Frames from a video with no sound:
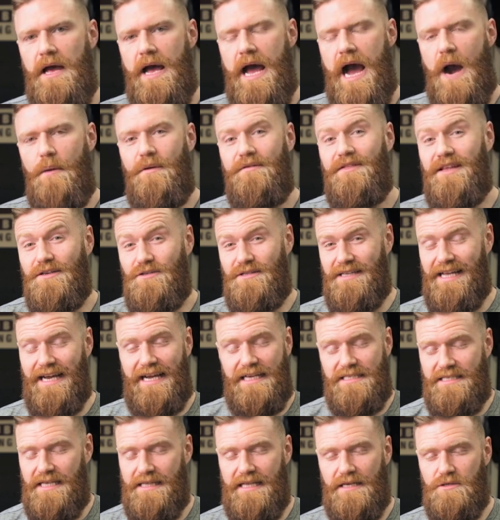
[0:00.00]
However, that, like I
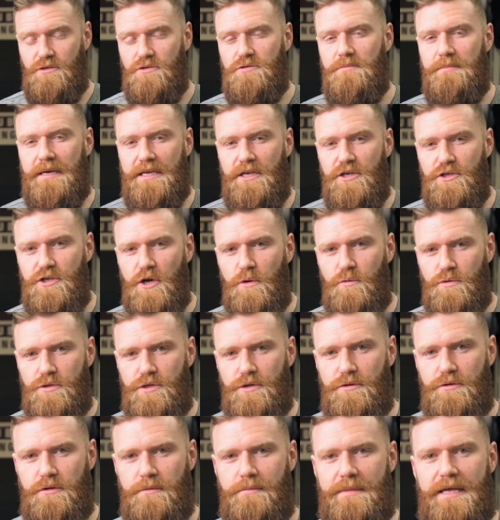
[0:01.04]
said, that doesn't mean you don't
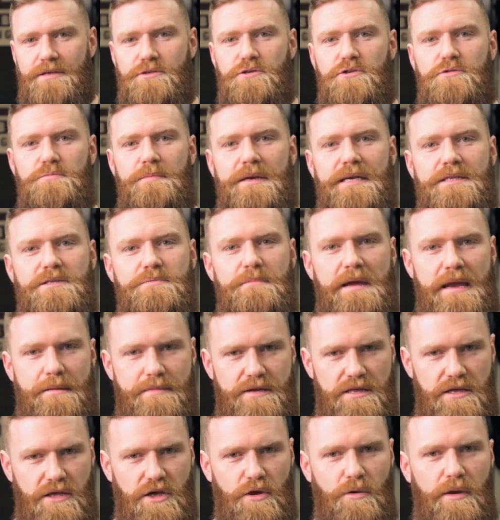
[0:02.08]
do them. That just means maybe
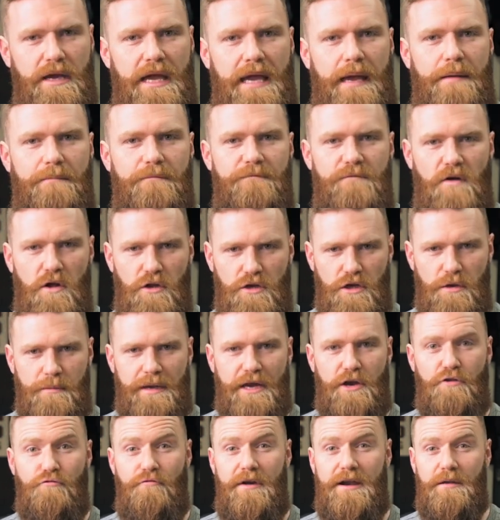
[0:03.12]
that you keep volume
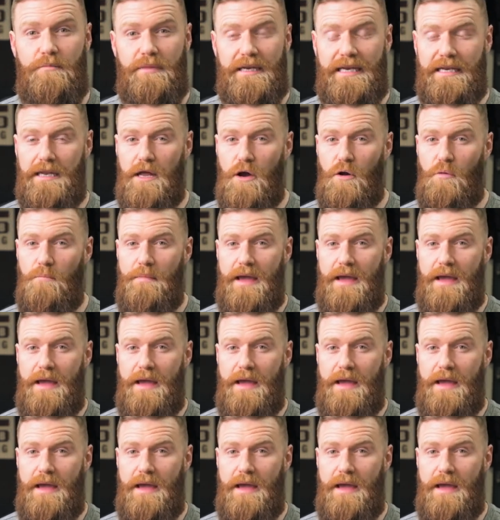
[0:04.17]
incredibly low.